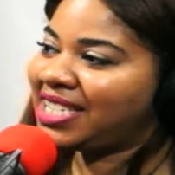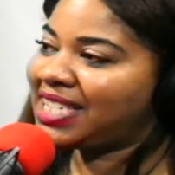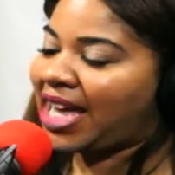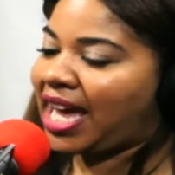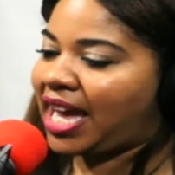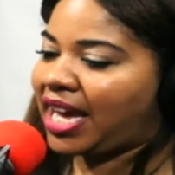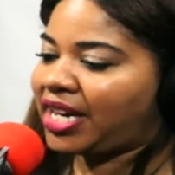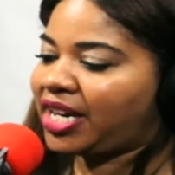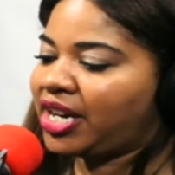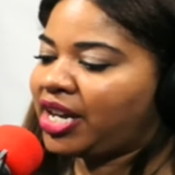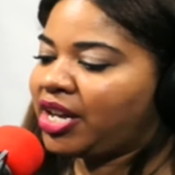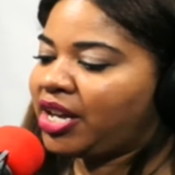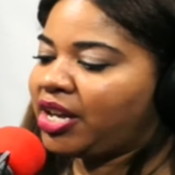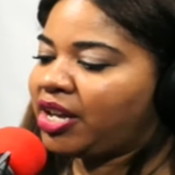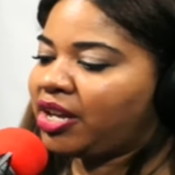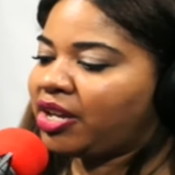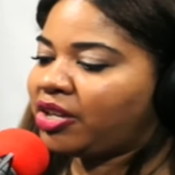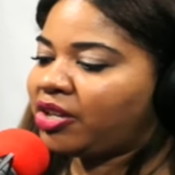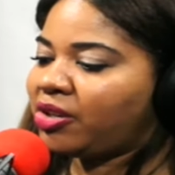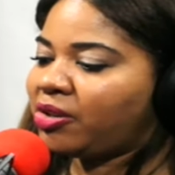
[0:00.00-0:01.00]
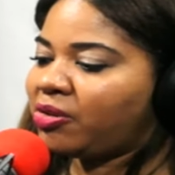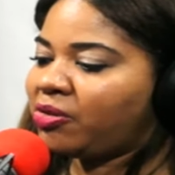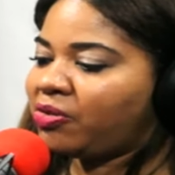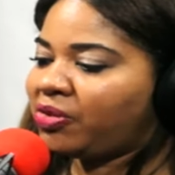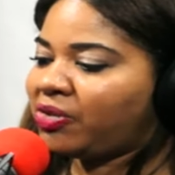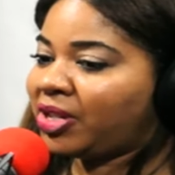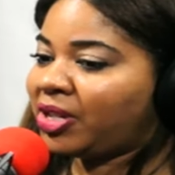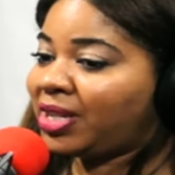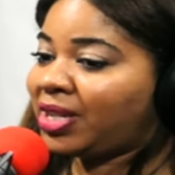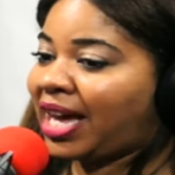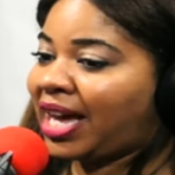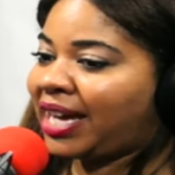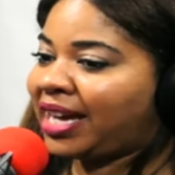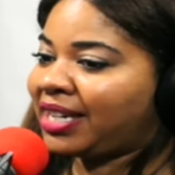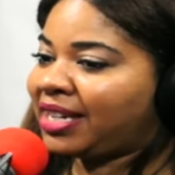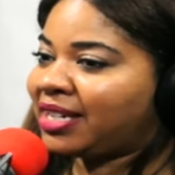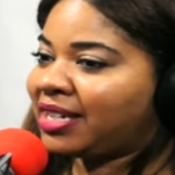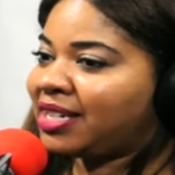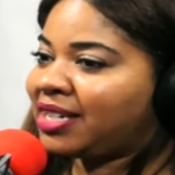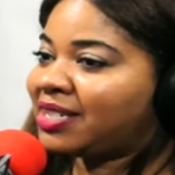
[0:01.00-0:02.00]
that you feel like
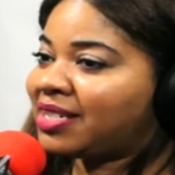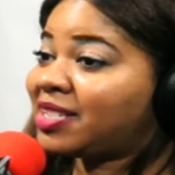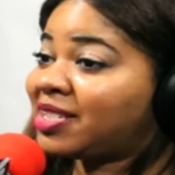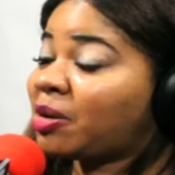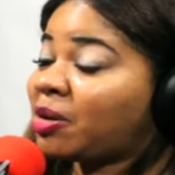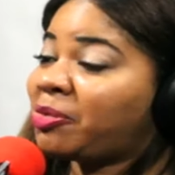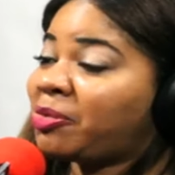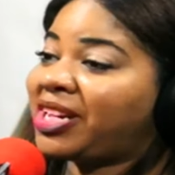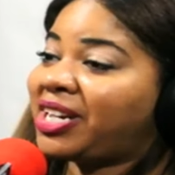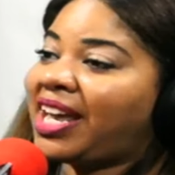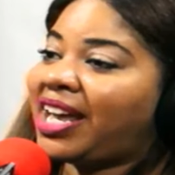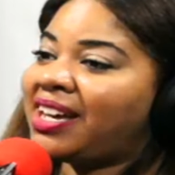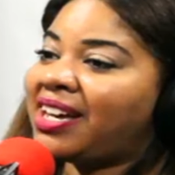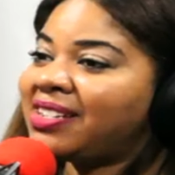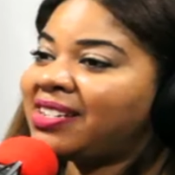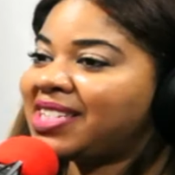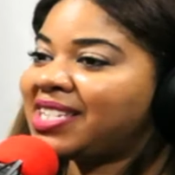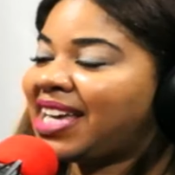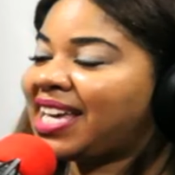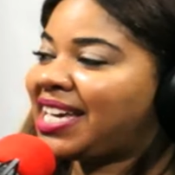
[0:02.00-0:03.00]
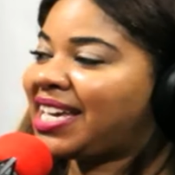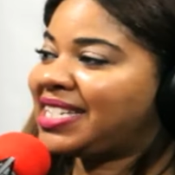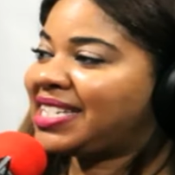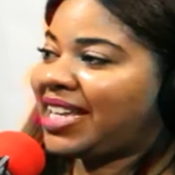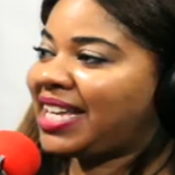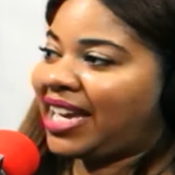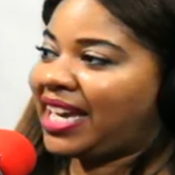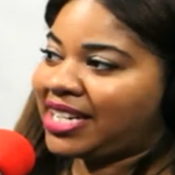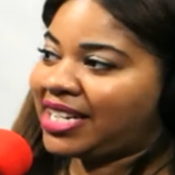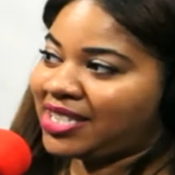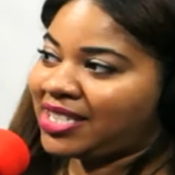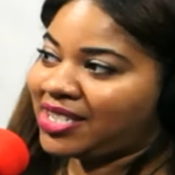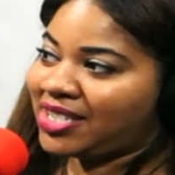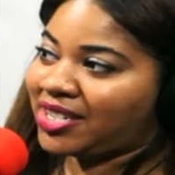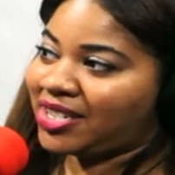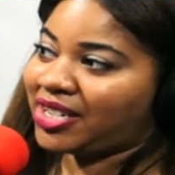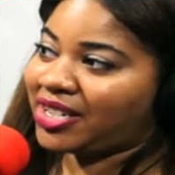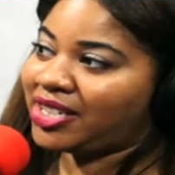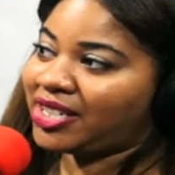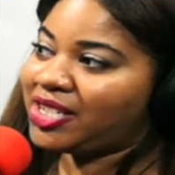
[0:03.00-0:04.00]
someone else has the
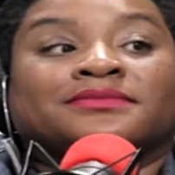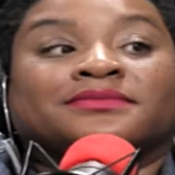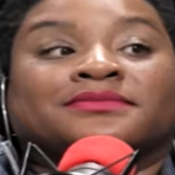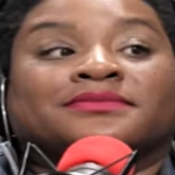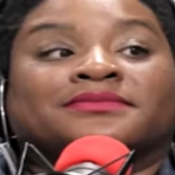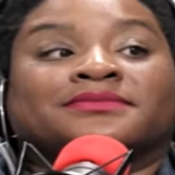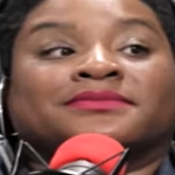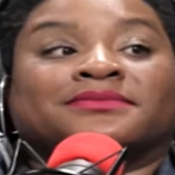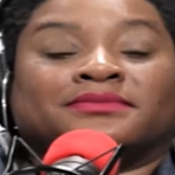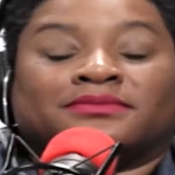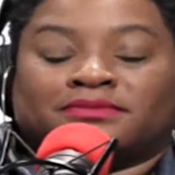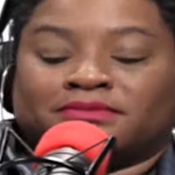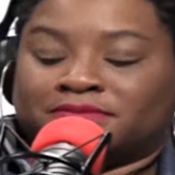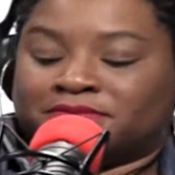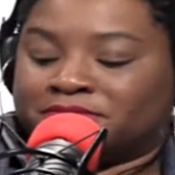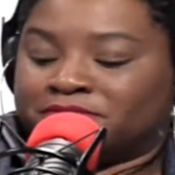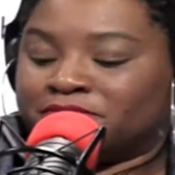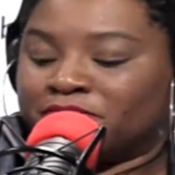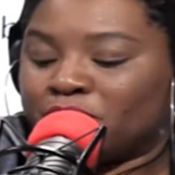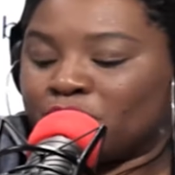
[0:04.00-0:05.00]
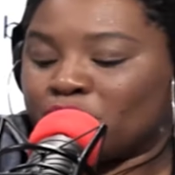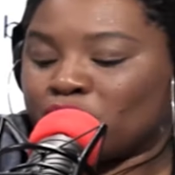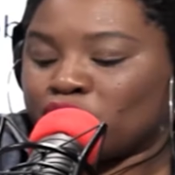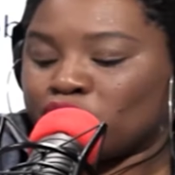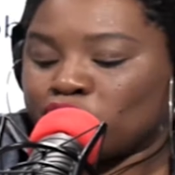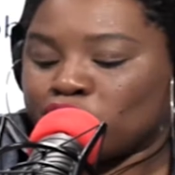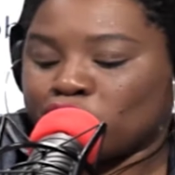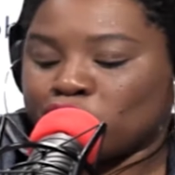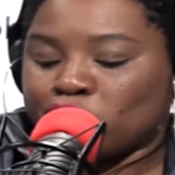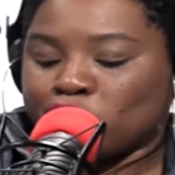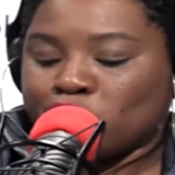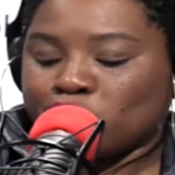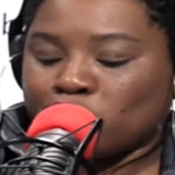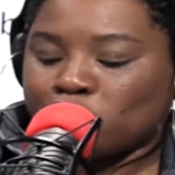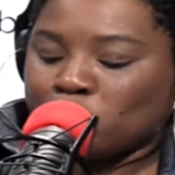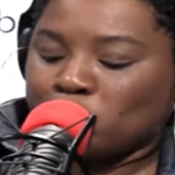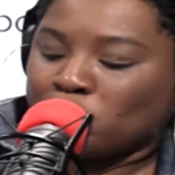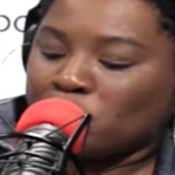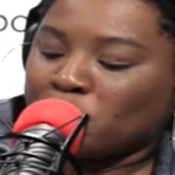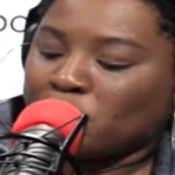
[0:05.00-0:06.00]
answer to the
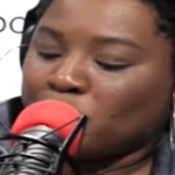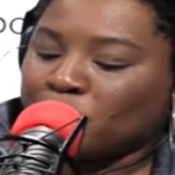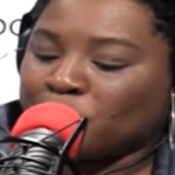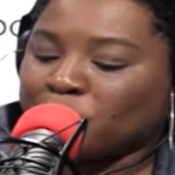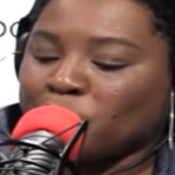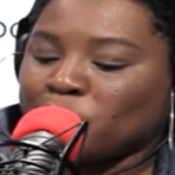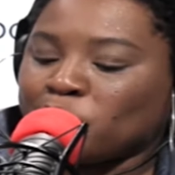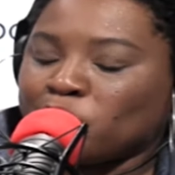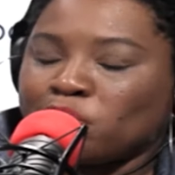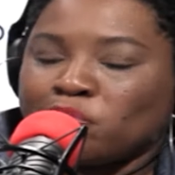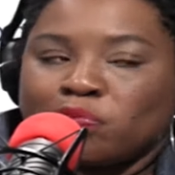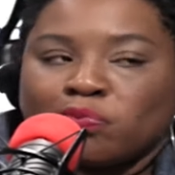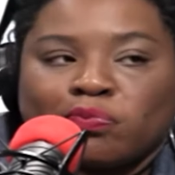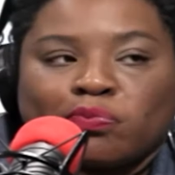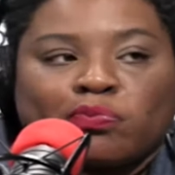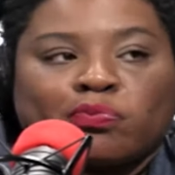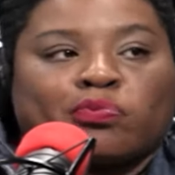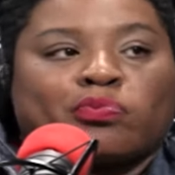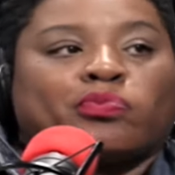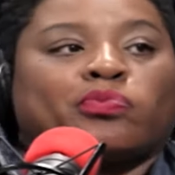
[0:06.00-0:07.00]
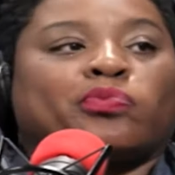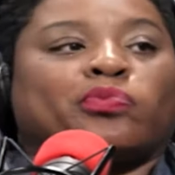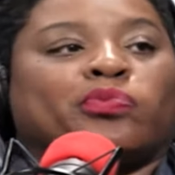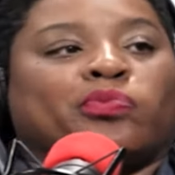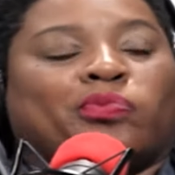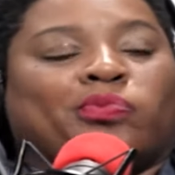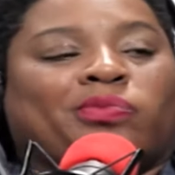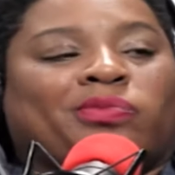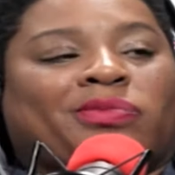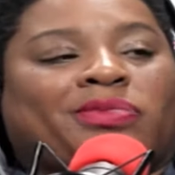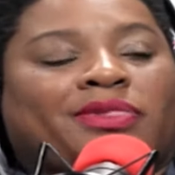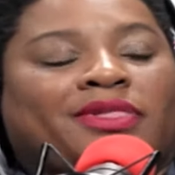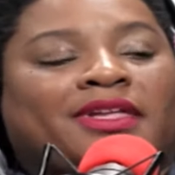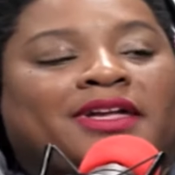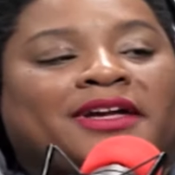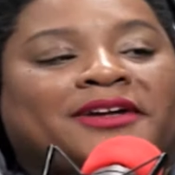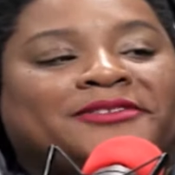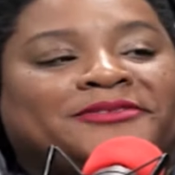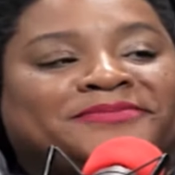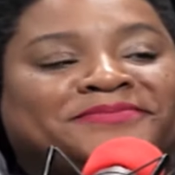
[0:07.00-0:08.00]
question that you have, or
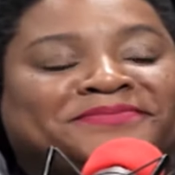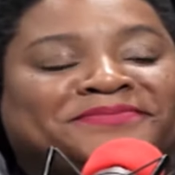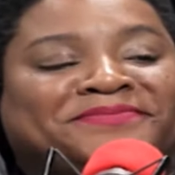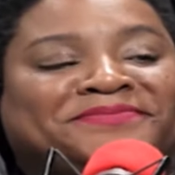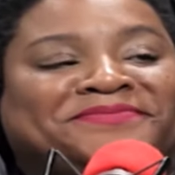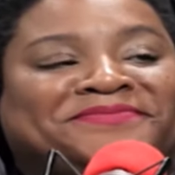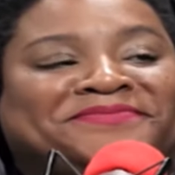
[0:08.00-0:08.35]
someone else